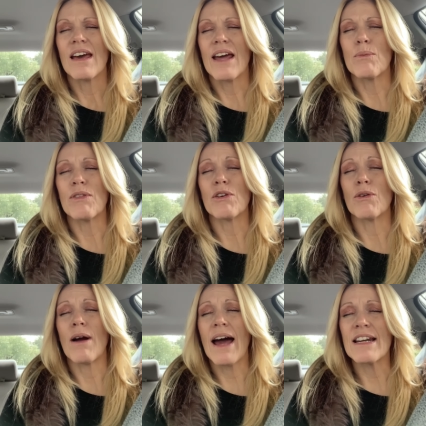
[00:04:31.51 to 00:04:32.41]
and with
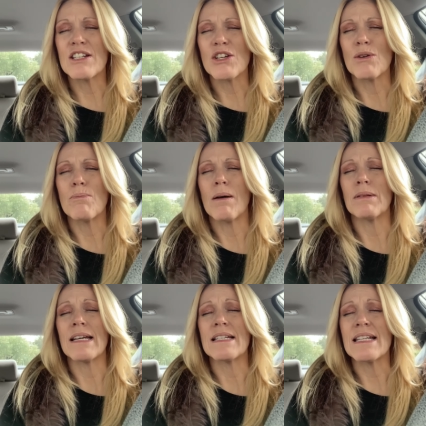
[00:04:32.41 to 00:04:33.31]
gratitude
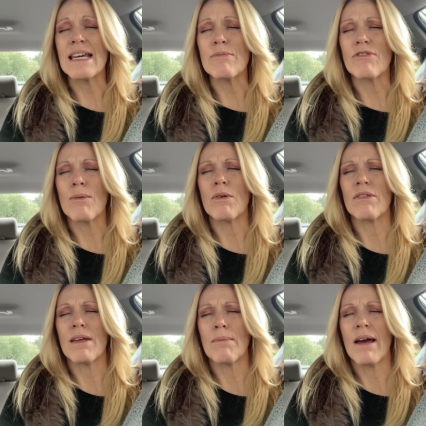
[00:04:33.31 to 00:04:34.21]
bubbling deep from
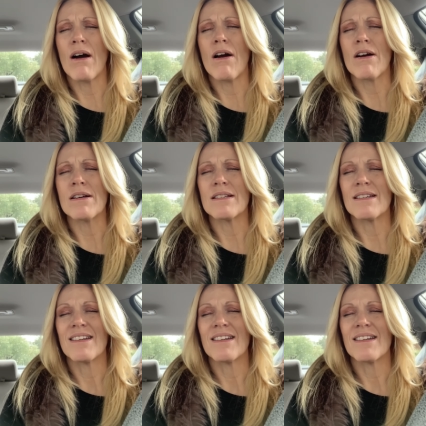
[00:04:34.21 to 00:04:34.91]
within my heart.